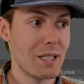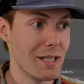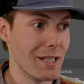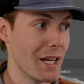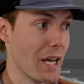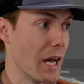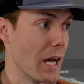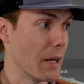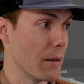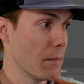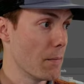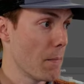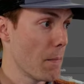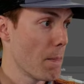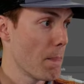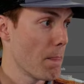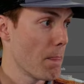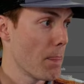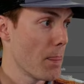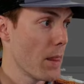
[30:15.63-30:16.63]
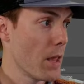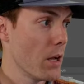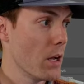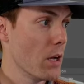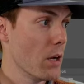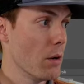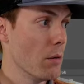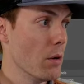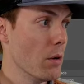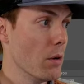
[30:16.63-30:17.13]
today.
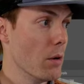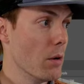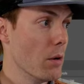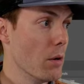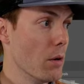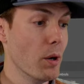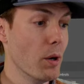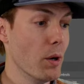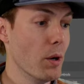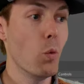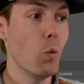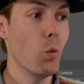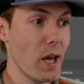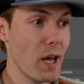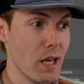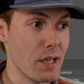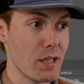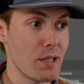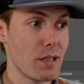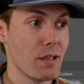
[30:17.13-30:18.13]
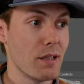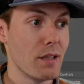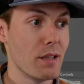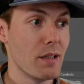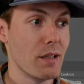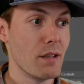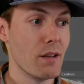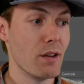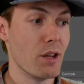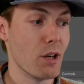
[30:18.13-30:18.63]
But wait,
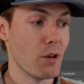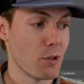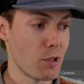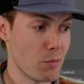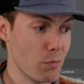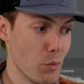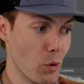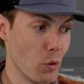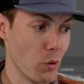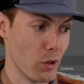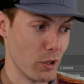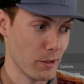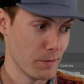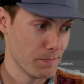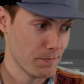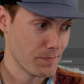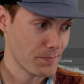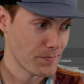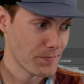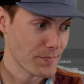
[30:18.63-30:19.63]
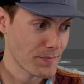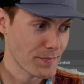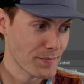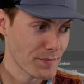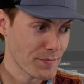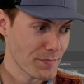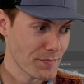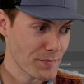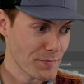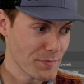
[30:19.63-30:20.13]
there's more.
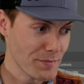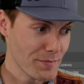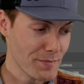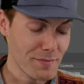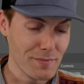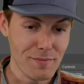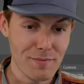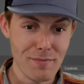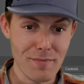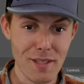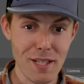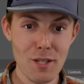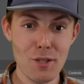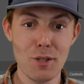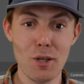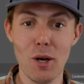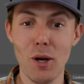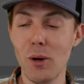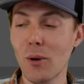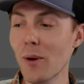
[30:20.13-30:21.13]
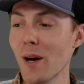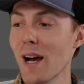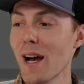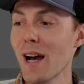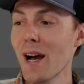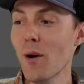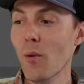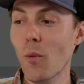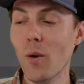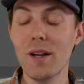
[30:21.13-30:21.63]
So
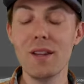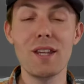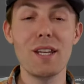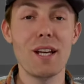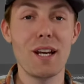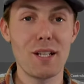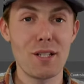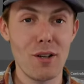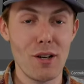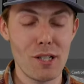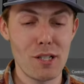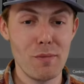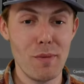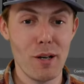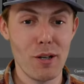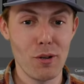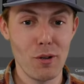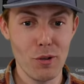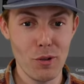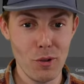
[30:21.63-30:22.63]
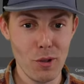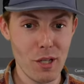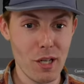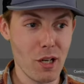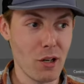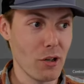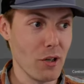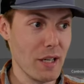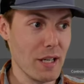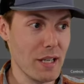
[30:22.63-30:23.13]
one thing I talked about
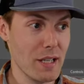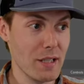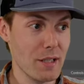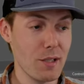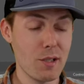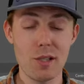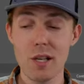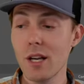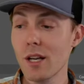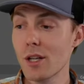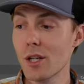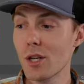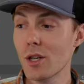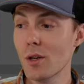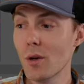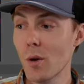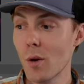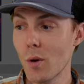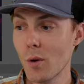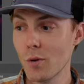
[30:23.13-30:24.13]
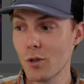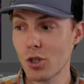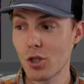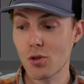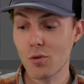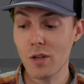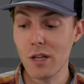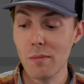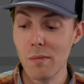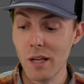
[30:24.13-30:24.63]
earlier is
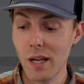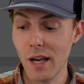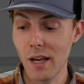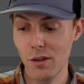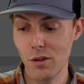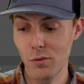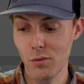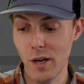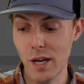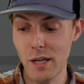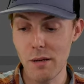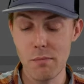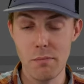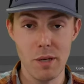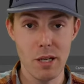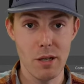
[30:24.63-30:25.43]
streaming at the right